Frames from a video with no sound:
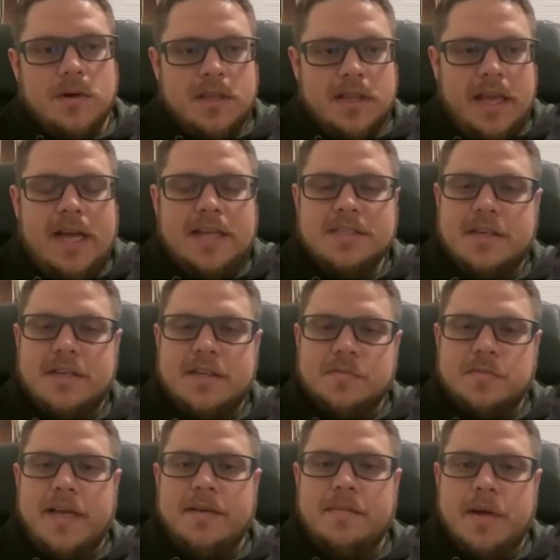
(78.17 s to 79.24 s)
one of the guys
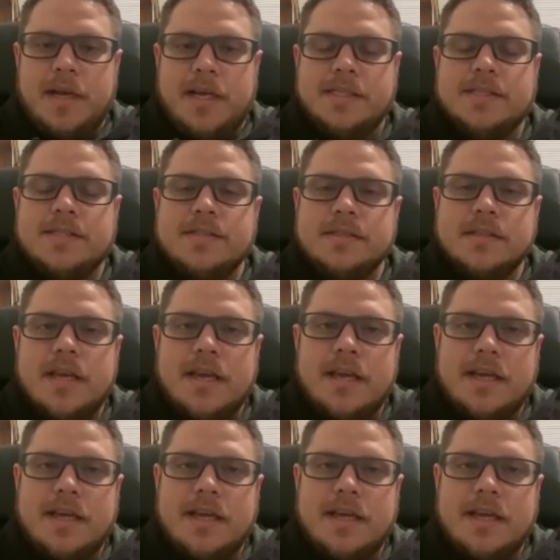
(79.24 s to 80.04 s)
there made baits,